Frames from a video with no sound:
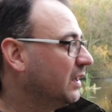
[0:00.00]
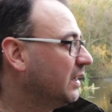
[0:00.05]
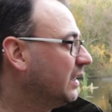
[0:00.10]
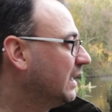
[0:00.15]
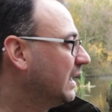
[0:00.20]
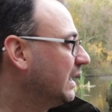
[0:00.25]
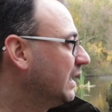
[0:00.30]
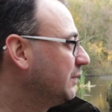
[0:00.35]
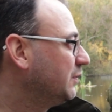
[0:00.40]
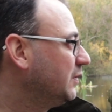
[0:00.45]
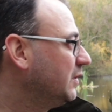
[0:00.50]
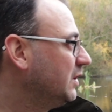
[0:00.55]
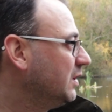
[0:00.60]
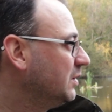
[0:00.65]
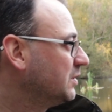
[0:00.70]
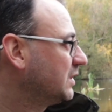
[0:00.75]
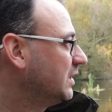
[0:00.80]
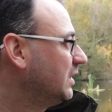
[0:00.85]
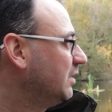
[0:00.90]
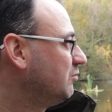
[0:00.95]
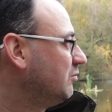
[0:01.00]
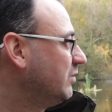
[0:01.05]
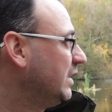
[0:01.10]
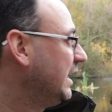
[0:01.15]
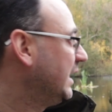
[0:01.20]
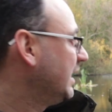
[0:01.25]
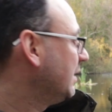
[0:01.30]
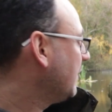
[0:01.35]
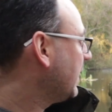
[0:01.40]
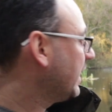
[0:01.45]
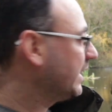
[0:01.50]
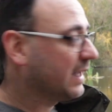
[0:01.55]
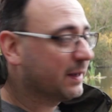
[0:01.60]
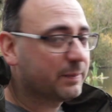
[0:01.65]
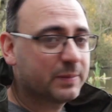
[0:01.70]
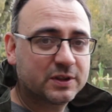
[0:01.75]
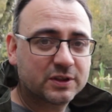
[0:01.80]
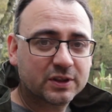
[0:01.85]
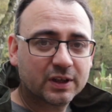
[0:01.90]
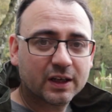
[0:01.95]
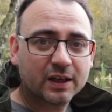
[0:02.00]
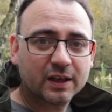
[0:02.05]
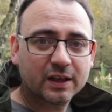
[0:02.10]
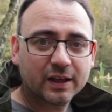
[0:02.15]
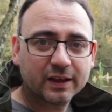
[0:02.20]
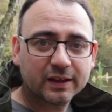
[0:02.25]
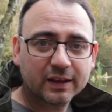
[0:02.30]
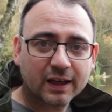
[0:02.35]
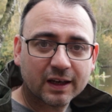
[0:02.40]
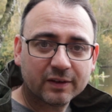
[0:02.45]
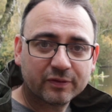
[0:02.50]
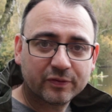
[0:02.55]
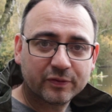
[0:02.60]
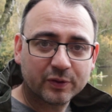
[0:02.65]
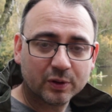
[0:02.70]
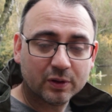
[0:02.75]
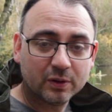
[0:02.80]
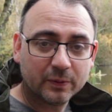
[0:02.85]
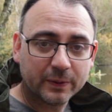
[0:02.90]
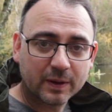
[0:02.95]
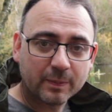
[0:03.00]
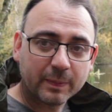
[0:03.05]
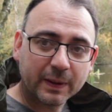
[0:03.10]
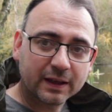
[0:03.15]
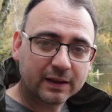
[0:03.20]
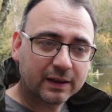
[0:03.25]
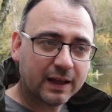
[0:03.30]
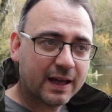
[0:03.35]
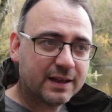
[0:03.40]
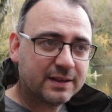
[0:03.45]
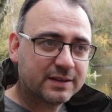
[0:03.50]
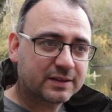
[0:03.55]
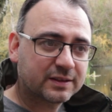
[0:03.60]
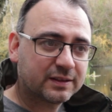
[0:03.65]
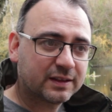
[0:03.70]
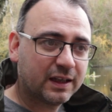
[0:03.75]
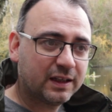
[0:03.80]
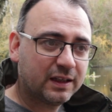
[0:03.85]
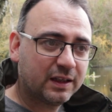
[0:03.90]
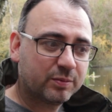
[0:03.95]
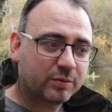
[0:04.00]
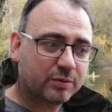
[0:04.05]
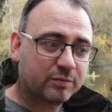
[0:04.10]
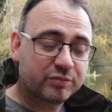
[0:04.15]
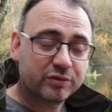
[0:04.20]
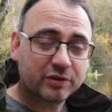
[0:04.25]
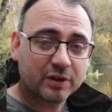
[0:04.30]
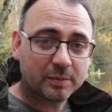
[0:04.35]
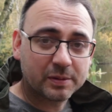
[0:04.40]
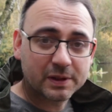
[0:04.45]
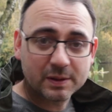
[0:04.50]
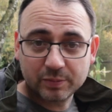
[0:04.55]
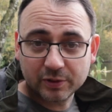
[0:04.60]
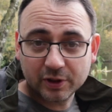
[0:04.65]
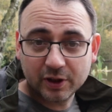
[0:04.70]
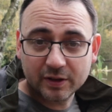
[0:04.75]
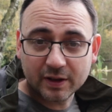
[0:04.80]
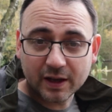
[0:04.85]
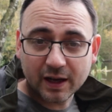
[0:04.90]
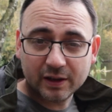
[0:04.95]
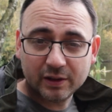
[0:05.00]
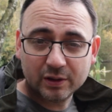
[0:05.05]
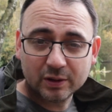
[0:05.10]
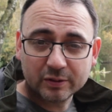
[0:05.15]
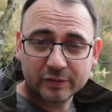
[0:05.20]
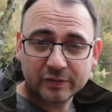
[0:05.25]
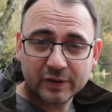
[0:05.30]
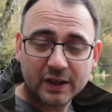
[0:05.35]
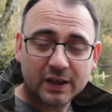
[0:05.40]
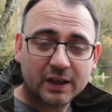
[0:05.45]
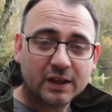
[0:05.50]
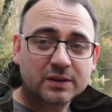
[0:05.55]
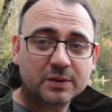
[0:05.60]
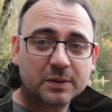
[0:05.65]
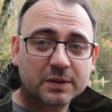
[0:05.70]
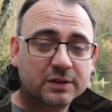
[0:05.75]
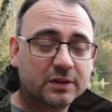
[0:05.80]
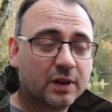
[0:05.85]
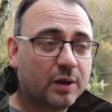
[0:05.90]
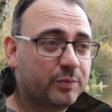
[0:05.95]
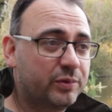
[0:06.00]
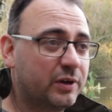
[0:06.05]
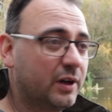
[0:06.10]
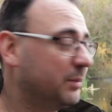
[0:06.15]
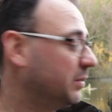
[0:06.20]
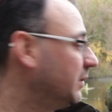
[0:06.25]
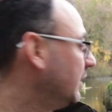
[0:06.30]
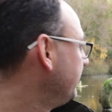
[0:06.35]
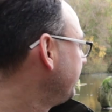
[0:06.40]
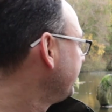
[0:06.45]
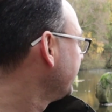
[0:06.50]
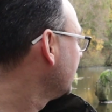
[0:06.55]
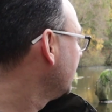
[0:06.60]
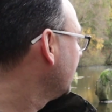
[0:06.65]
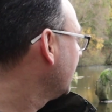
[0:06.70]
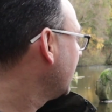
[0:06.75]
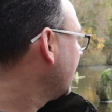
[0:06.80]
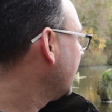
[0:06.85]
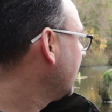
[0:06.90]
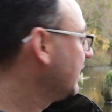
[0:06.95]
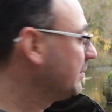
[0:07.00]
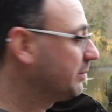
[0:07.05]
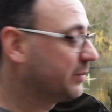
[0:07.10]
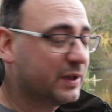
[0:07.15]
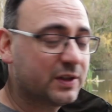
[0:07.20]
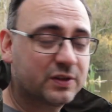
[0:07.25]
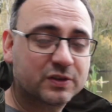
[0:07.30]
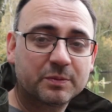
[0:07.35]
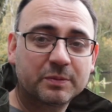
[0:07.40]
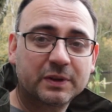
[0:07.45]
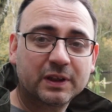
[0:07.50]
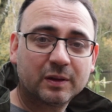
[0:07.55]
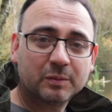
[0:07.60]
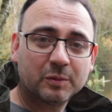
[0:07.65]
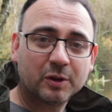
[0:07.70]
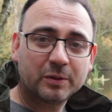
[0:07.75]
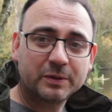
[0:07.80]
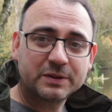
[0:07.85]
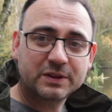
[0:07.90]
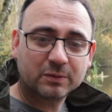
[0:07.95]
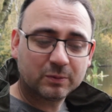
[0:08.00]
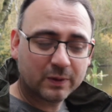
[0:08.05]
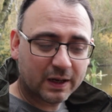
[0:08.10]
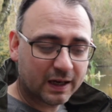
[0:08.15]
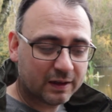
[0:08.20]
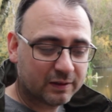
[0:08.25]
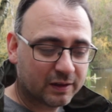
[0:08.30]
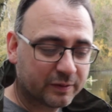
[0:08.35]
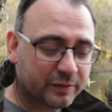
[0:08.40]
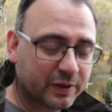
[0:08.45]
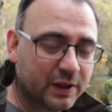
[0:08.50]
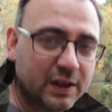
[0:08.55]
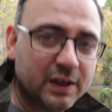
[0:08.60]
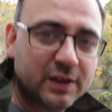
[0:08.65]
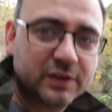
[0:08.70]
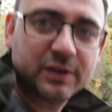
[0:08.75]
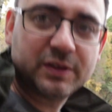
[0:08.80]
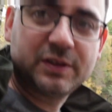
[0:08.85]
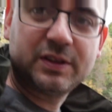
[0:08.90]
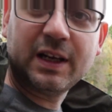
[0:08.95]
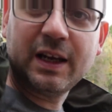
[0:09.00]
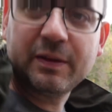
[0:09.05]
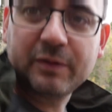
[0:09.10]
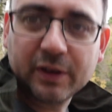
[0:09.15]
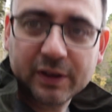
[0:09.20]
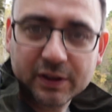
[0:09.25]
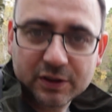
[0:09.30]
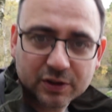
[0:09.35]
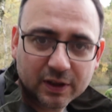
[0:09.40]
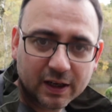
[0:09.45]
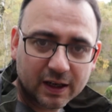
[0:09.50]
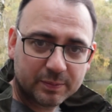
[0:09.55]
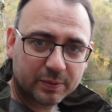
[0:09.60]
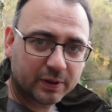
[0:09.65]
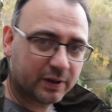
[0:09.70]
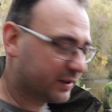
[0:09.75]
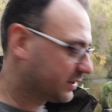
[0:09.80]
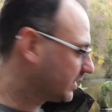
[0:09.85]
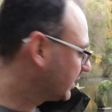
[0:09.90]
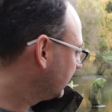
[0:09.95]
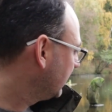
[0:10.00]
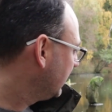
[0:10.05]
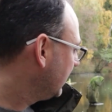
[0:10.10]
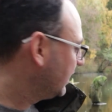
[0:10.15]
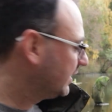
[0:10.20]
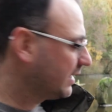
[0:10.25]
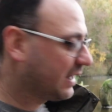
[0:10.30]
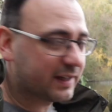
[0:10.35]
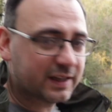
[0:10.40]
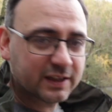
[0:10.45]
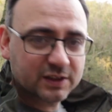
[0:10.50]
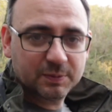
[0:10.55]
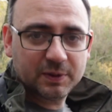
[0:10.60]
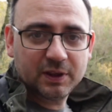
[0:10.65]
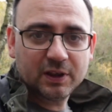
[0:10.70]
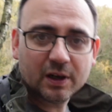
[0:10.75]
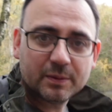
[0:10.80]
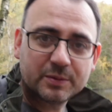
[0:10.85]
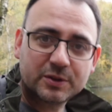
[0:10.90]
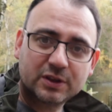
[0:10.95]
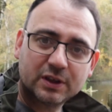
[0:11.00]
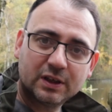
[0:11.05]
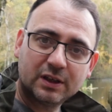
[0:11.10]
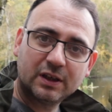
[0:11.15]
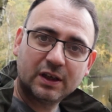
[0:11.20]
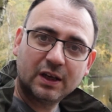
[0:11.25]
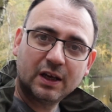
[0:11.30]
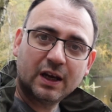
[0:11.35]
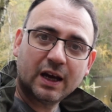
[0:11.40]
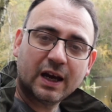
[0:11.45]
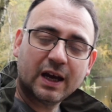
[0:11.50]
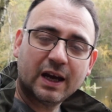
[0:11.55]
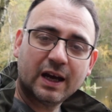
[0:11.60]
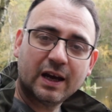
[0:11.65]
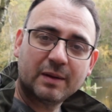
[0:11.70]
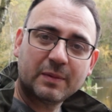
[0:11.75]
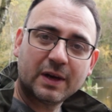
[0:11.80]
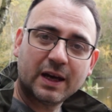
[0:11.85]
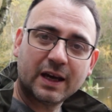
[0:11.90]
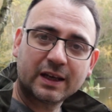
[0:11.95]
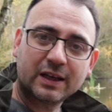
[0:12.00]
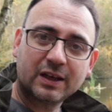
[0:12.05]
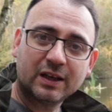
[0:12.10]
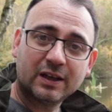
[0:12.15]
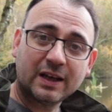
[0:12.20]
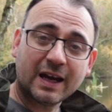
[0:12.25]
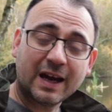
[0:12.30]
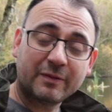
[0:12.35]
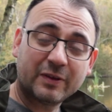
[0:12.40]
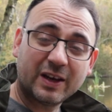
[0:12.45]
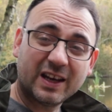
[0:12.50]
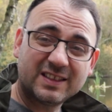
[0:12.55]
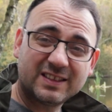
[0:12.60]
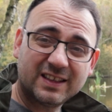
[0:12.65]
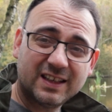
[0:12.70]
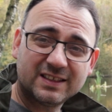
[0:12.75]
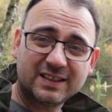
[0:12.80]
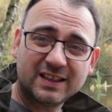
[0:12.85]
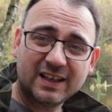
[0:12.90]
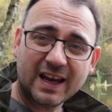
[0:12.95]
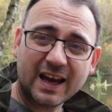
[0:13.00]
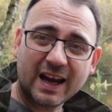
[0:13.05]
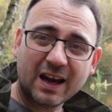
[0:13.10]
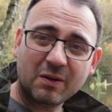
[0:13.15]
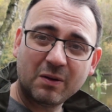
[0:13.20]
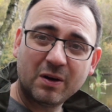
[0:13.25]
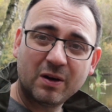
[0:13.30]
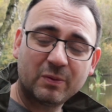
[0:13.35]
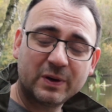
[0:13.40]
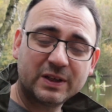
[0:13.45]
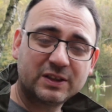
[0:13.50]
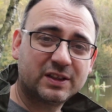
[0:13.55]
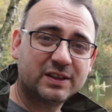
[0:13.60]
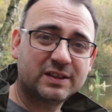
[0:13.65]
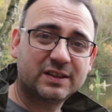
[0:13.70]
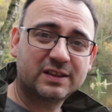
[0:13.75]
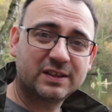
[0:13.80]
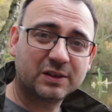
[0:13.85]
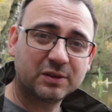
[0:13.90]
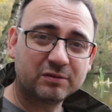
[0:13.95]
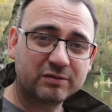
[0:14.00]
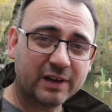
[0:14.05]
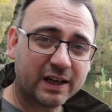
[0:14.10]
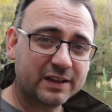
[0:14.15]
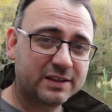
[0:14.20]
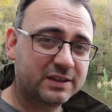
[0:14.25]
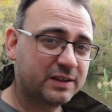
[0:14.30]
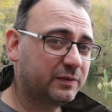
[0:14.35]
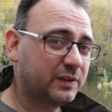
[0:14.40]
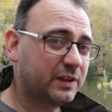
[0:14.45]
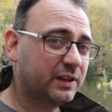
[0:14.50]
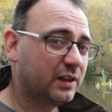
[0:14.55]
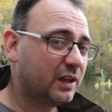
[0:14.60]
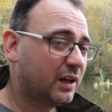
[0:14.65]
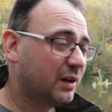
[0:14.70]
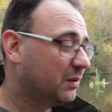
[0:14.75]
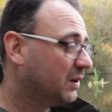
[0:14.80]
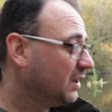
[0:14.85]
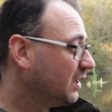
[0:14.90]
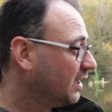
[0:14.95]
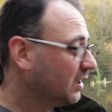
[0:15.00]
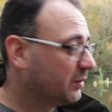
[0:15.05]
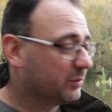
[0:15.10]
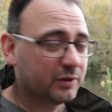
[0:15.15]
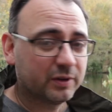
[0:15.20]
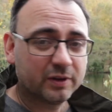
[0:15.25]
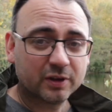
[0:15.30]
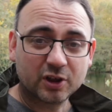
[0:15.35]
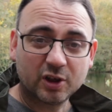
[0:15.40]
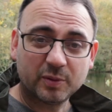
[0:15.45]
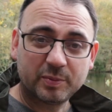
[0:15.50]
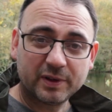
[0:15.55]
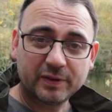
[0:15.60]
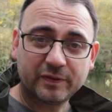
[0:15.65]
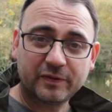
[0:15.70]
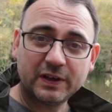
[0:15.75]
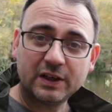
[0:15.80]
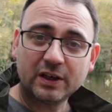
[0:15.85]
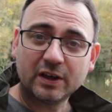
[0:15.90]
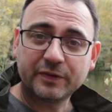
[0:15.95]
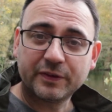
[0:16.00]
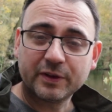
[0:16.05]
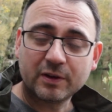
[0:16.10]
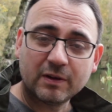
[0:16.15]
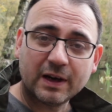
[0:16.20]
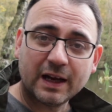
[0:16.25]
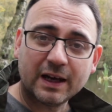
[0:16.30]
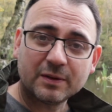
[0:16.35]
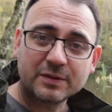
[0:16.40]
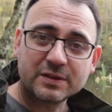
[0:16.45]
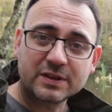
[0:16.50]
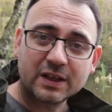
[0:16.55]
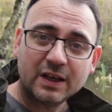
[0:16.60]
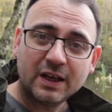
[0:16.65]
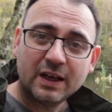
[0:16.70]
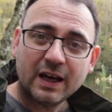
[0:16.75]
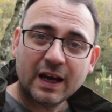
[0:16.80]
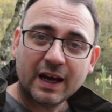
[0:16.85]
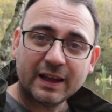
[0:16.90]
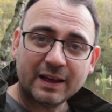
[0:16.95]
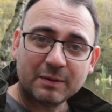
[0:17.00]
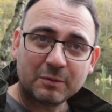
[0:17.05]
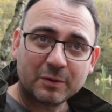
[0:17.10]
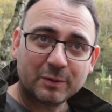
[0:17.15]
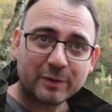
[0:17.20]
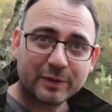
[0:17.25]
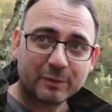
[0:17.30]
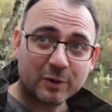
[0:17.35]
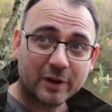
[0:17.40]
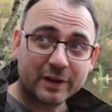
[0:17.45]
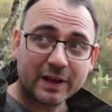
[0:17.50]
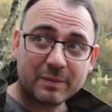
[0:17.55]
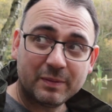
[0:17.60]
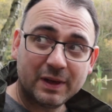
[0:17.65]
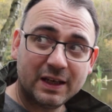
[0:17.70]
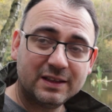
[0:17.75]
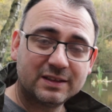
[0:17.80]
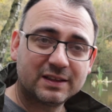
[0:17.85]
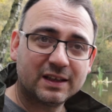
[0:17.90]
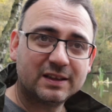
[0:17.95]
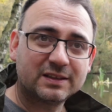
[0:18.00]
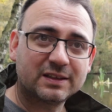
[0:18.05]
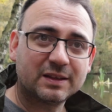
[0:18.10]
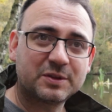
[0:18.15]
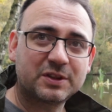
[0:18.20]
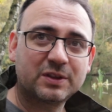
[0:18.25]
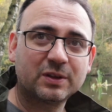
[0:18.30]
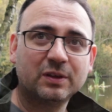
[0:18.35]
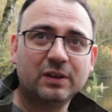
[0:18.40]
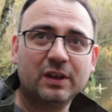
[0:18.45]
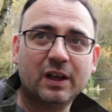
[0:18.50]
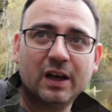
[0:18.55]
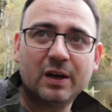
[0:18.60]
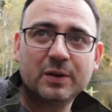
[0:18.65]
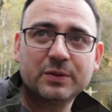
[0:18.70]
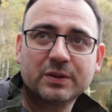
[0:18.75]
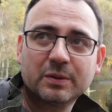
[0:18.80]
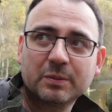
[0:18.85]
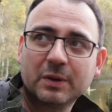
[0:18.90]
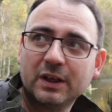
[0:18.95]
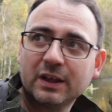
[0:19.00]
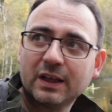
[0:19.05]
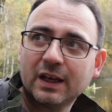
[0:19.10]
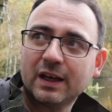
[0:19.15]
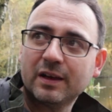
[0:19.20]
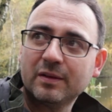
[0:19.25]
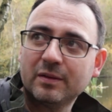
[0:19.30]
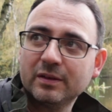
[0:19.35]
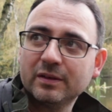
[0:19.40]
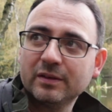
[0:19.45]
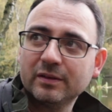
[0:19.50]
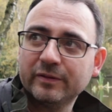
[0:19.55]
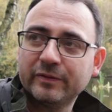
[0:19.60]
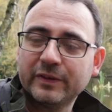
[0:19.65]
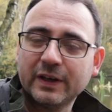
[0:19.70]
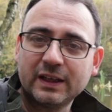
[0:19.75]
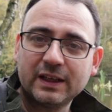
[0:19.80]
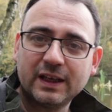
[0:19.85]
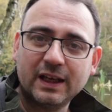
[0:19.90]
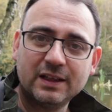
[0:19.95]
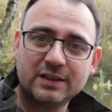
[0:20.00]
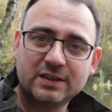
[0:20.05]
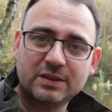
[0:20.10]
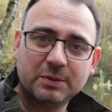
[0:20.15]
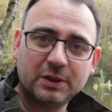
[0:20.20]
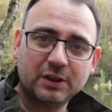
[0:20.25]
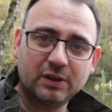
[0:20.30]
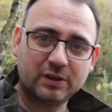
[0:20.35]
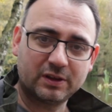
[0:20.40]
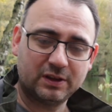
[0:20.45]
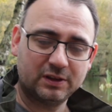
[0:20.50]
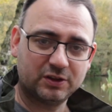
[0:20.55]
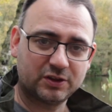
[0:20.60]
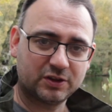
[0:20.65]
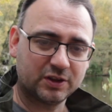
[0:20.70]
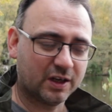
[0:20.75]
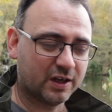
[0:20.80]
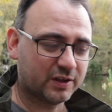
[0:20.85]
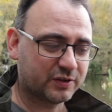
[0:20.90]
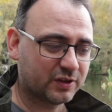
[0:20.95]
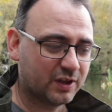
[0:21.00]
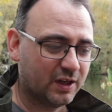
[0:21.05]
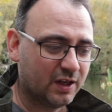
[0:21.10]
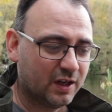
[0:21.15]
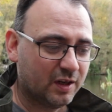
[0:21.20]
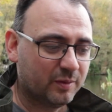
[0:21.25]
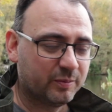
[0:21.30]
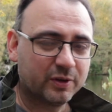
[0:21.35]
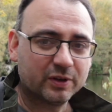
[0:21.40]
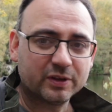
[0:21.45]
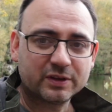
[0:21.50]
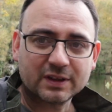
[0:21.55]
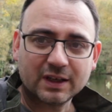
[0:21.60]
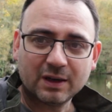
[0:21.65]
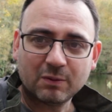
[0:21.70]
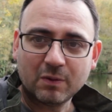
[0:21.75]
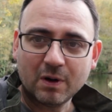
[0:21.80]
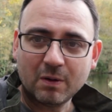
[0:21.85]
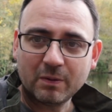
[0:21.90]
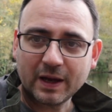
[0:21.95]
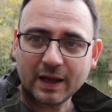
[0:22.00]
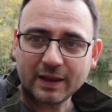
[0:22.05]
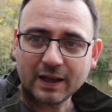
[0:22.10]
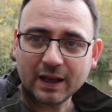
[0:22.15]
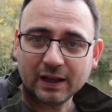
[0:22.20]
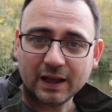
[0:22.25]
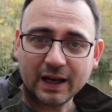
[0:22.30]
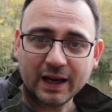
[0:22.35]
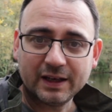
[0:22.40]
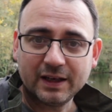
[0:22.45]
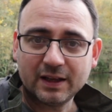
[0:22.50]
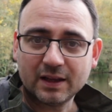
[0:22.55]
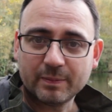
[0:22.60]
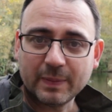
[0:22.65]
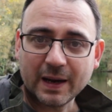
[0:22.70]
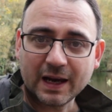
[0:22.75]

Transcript: Now if you're using a really wide aperture like f4 with the big lens, then you can probably blur that enough so it's not a problem, but it's something I'm always aware of. So today I've got the tripod. That gives me the option. I can have it as it is now, which is still relatively low, but a couple of feet off the ground. And then what that means is I'm still low, so I'm going to get fairly intimate looking shots, but I won't get that line in the